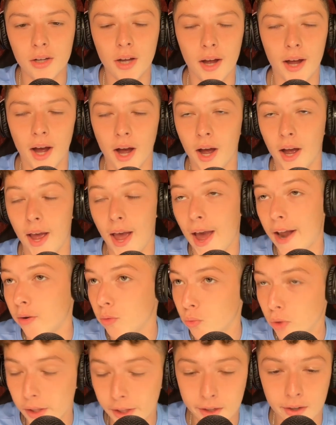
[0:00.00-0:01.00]
had a
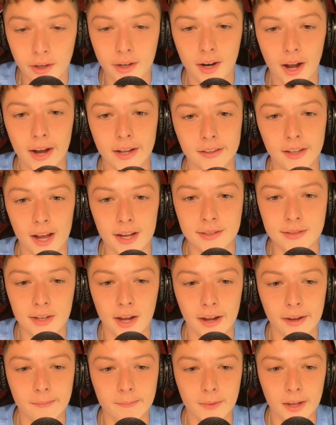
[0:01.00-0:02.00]
really good night last
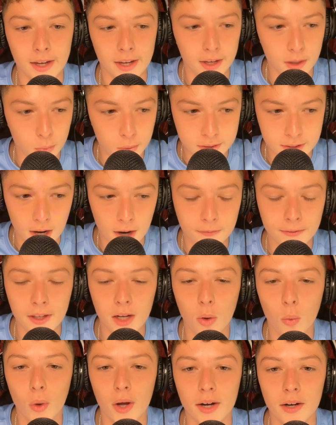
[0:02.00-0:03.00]
night. He was
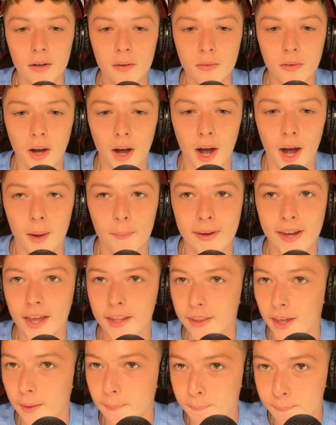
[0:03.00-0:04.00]
definitely a winner. He
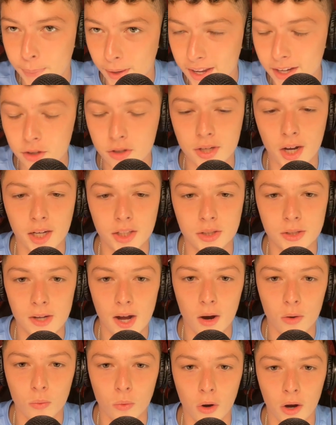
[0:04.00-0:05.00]
had that big
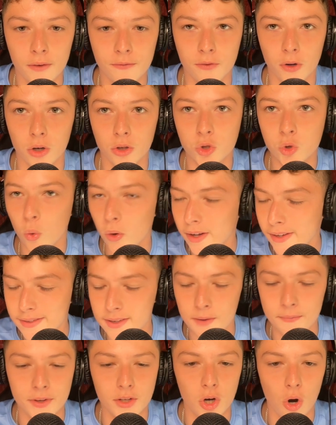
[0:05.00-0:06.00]
touchdown run for
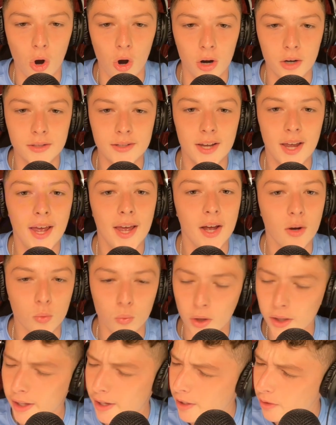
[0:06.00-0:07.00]
27 yards.
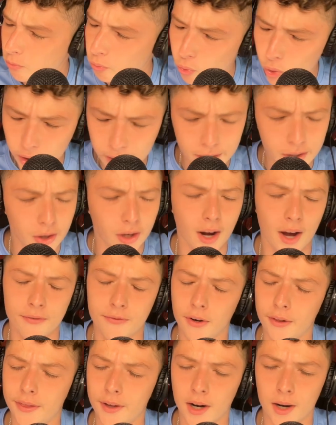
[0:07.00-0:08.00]
Really, really good
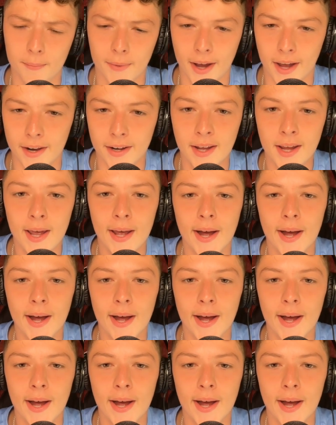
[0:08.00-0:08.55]
effort there, man.